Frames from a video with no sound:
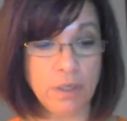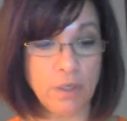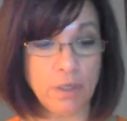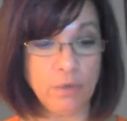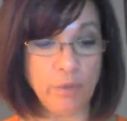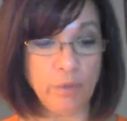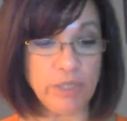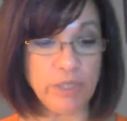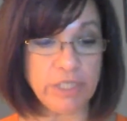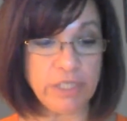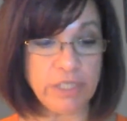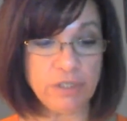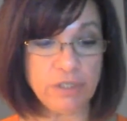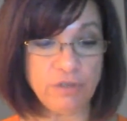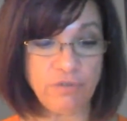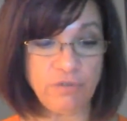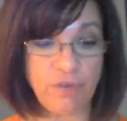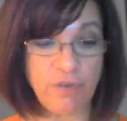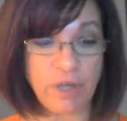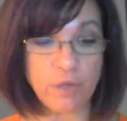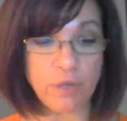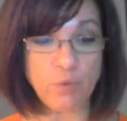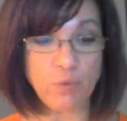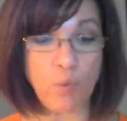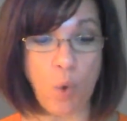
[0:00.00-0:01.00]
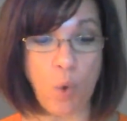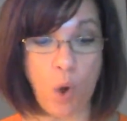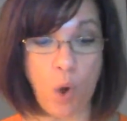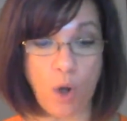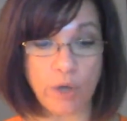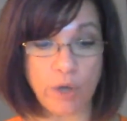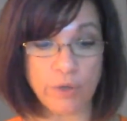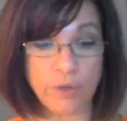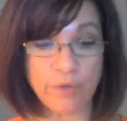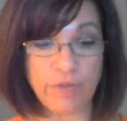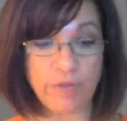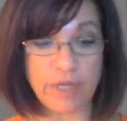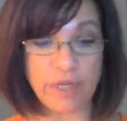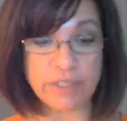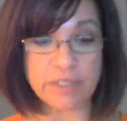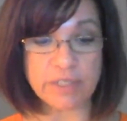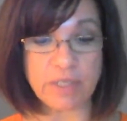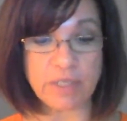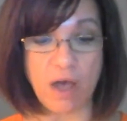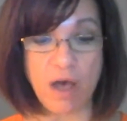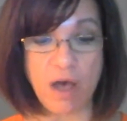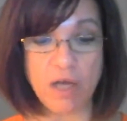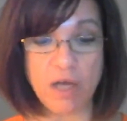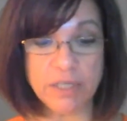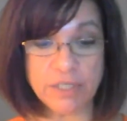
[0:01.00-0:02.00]
We need to find water that is
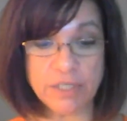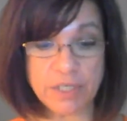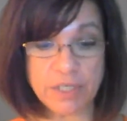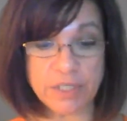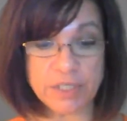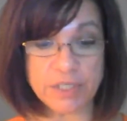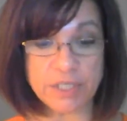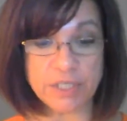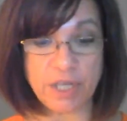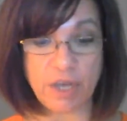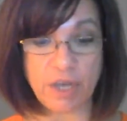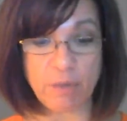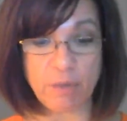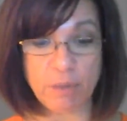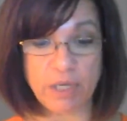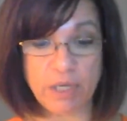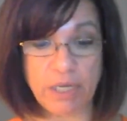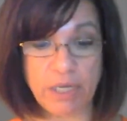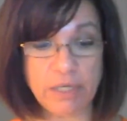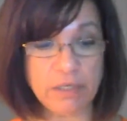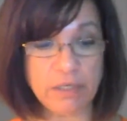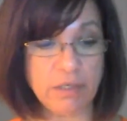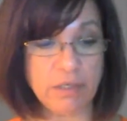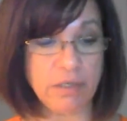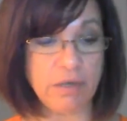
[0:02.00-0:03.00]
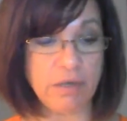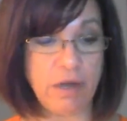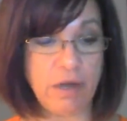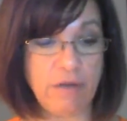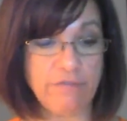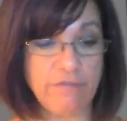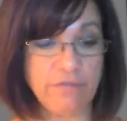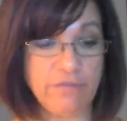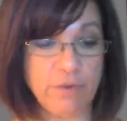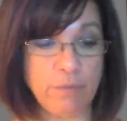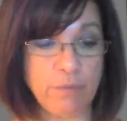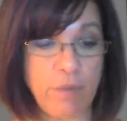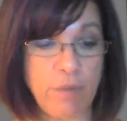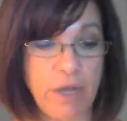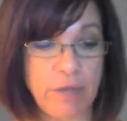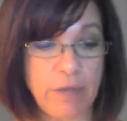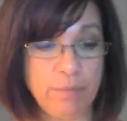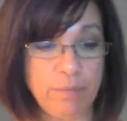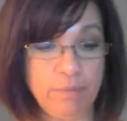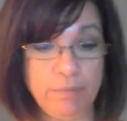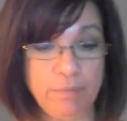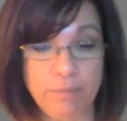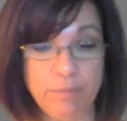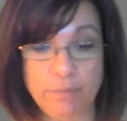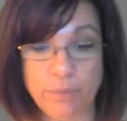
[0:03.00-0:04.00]
uncontaminated enough for my
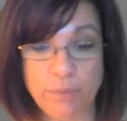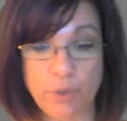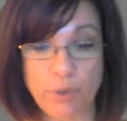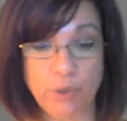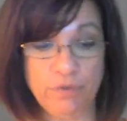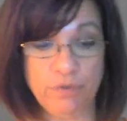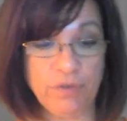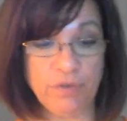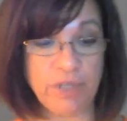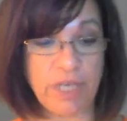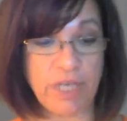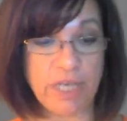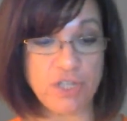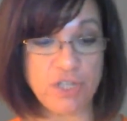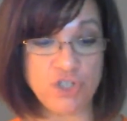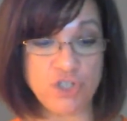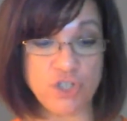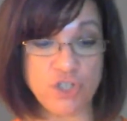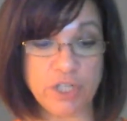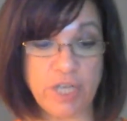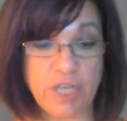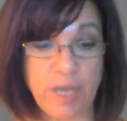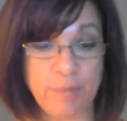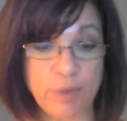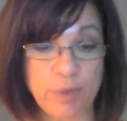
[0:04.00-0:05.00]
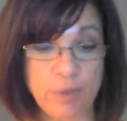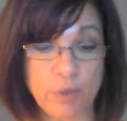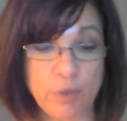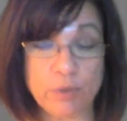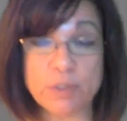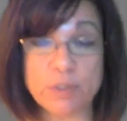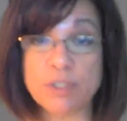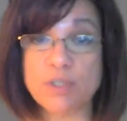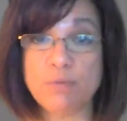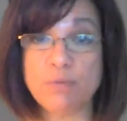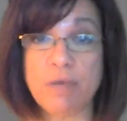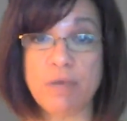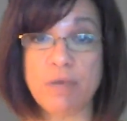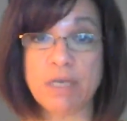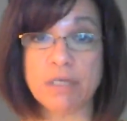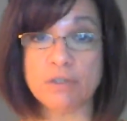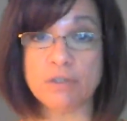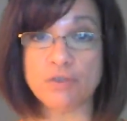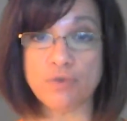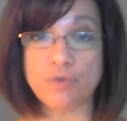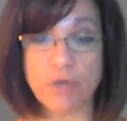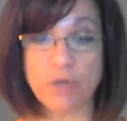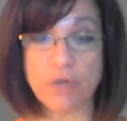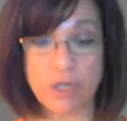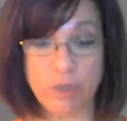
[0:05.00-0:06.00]
purification chemicals to make it
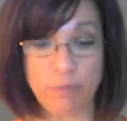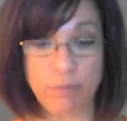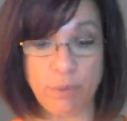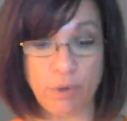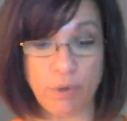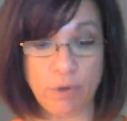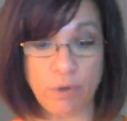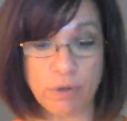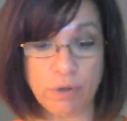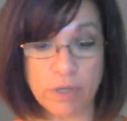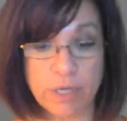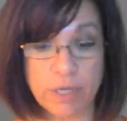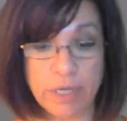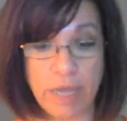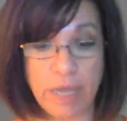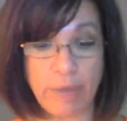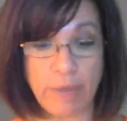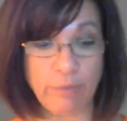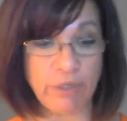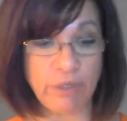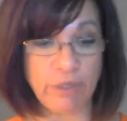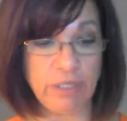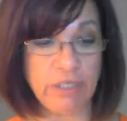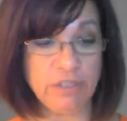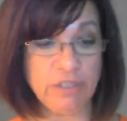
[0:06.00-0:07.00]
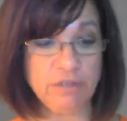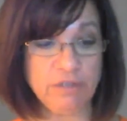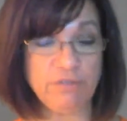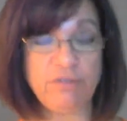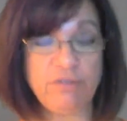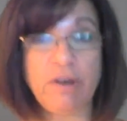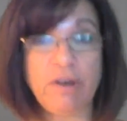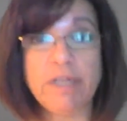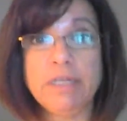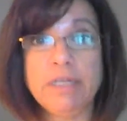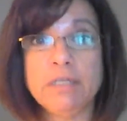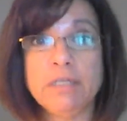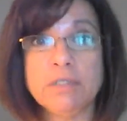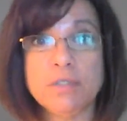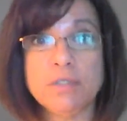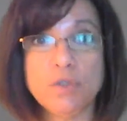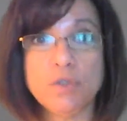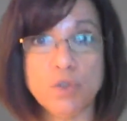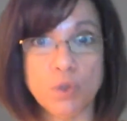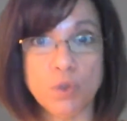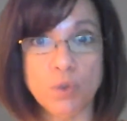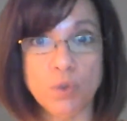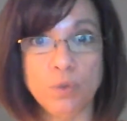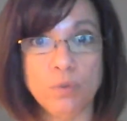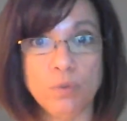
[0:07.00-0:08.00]
drinkable, and we need to find it
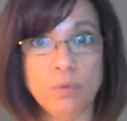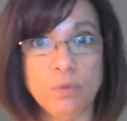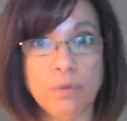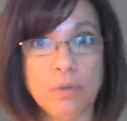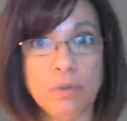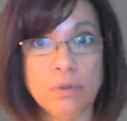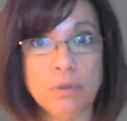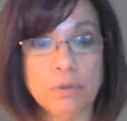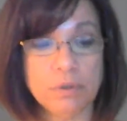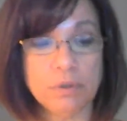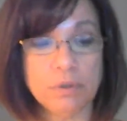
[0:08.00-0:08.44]
soon.